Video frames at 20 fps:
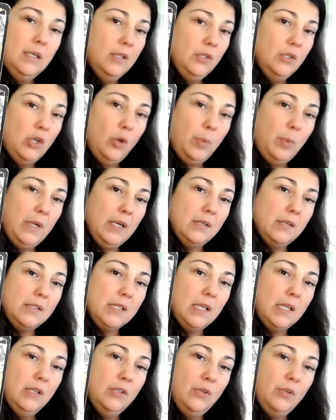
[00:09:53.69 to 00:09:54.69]
nobody else
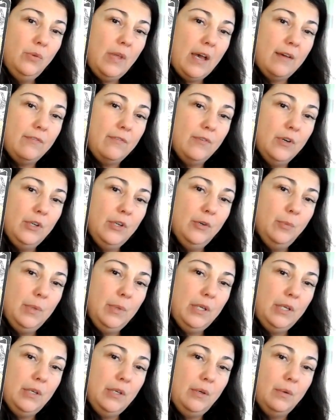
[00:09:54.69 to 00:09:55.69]
can do that for you
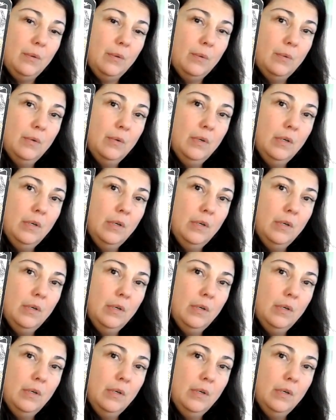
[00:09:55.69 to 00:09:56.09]
but you.